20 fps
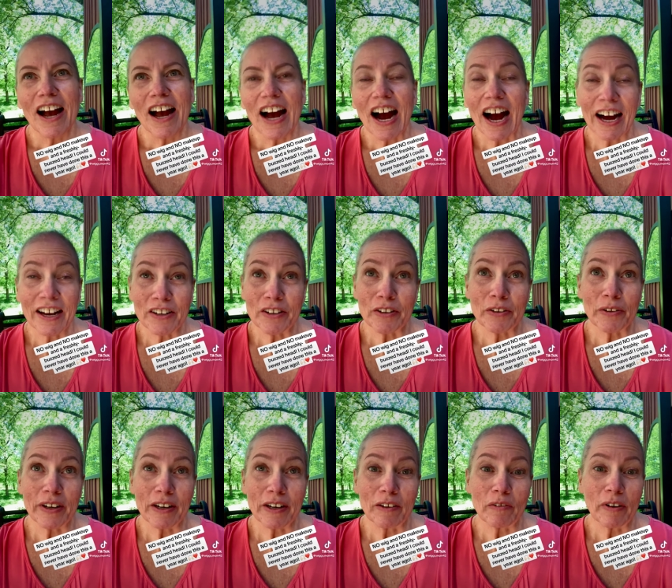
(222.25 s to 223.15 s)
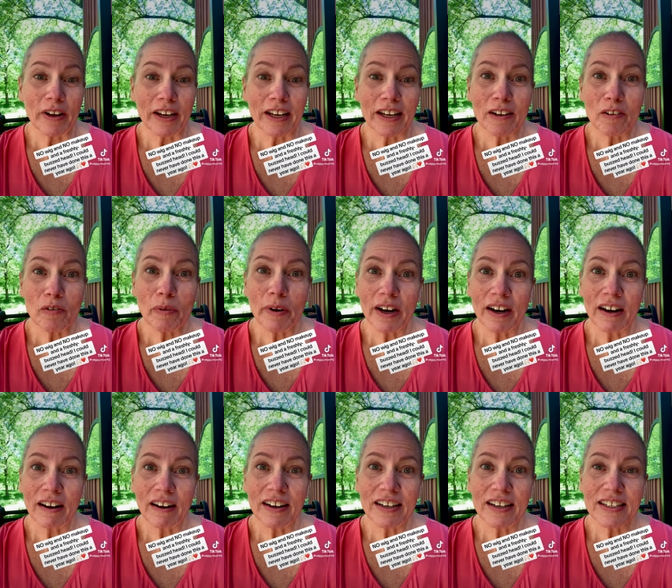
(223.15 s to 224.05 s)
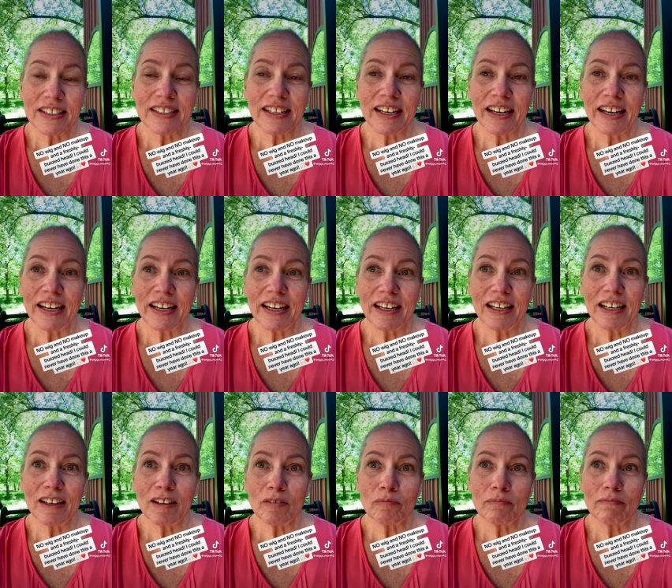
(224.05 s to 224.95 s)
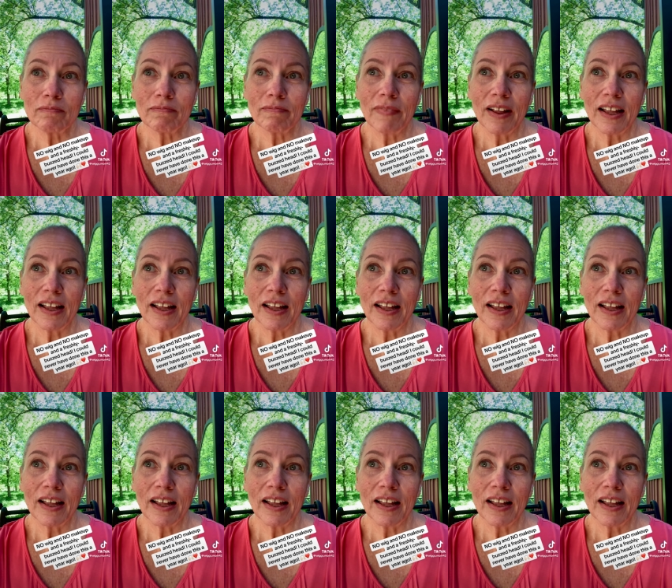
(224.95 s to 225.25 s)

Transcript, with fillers: I do anyway, where it's like, um,